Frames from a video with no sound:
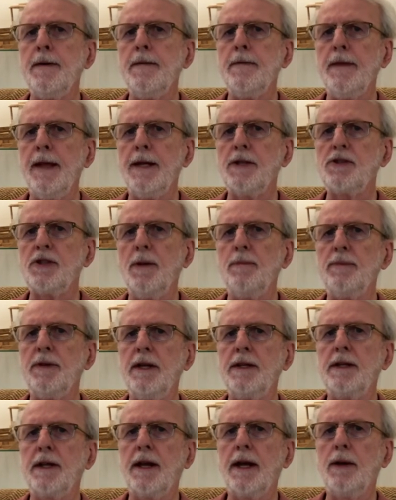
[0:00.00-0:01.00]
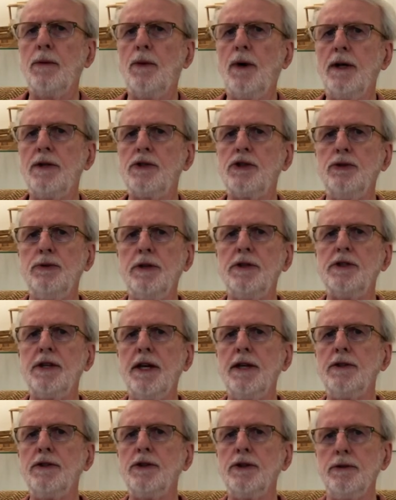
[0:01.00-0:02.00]
that's something that I want to
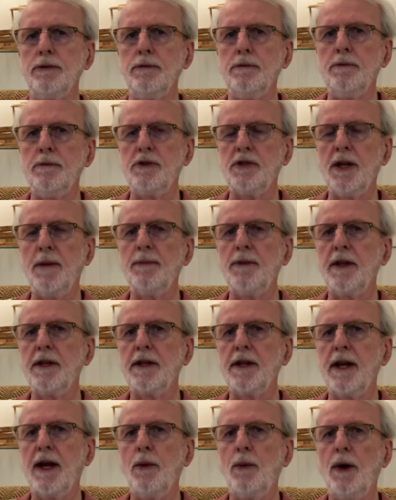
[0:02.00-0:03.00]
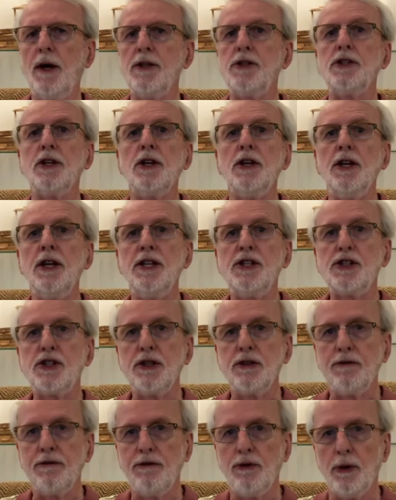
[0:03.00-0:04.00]
attend to, something that I want to
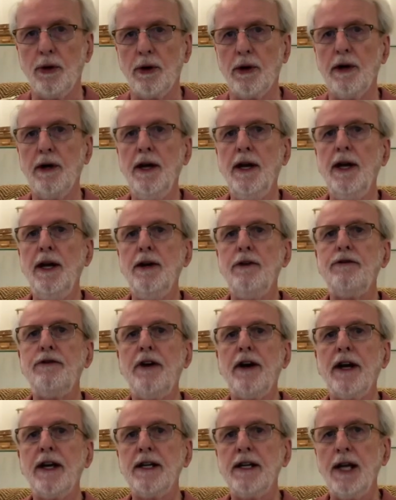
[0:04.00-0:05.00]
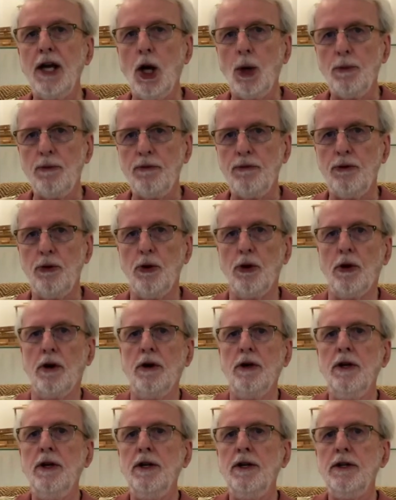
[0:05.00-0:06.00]
listen for, find help for,
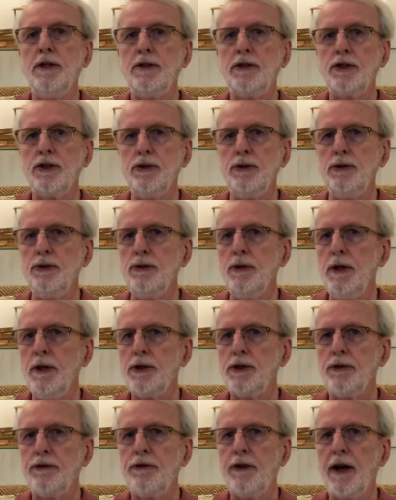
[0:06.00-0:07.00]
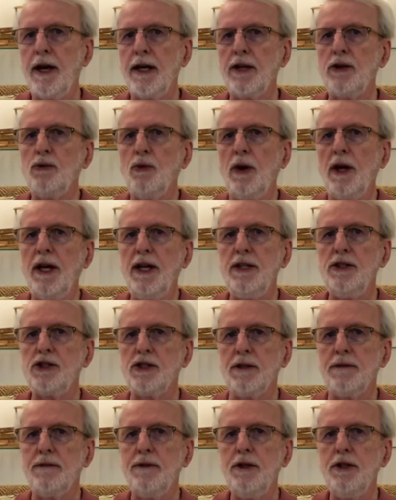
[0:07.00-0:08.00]
to find ways
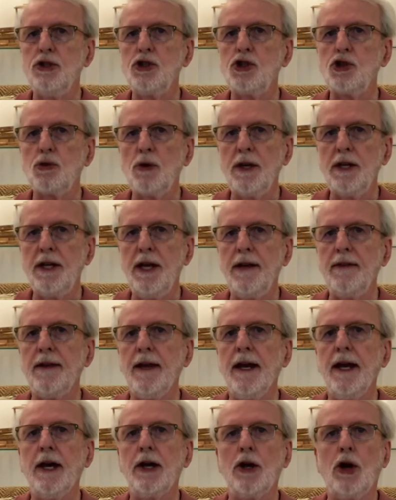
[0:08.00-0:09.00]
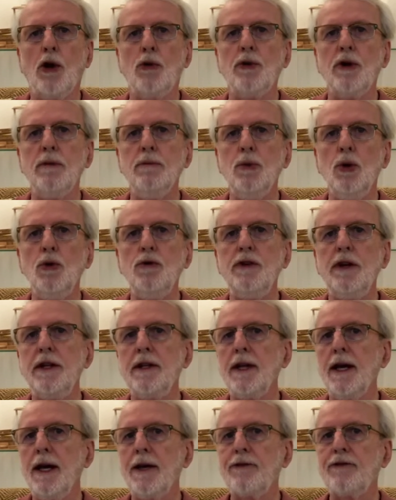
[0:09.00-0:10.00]
of shrinking that or removing
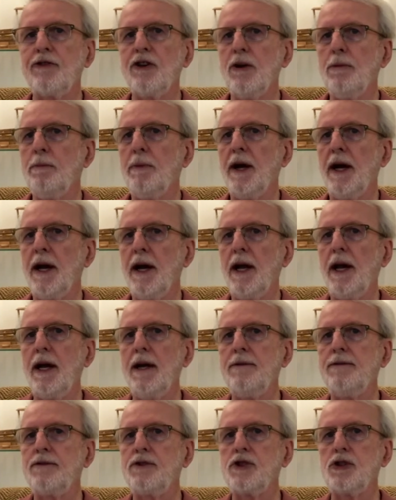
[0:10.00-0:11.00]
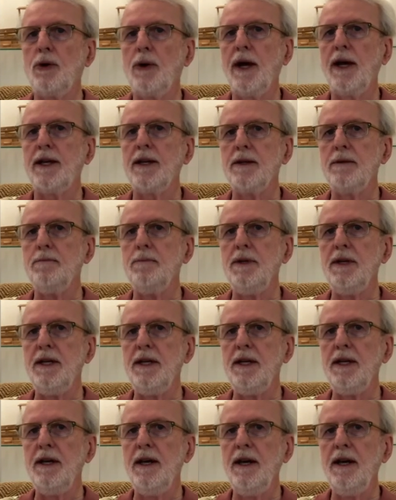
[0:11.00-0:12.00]
that from my life so I can
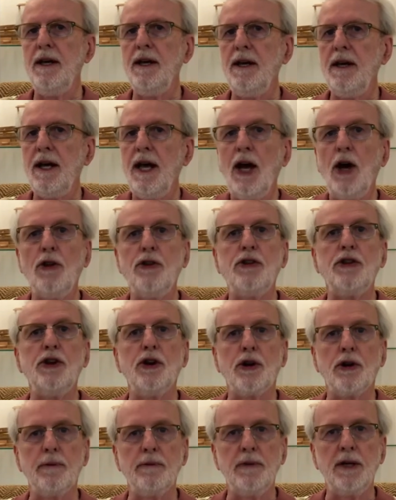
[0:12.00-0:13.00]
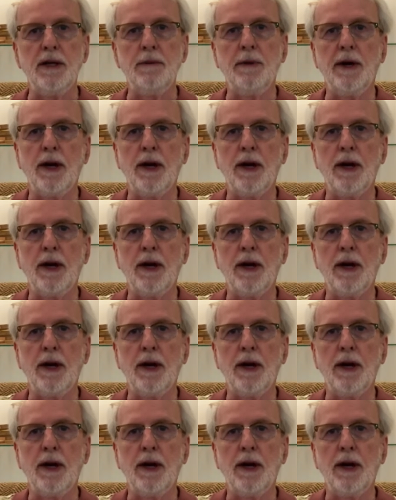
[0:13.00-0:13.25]
be healthier in my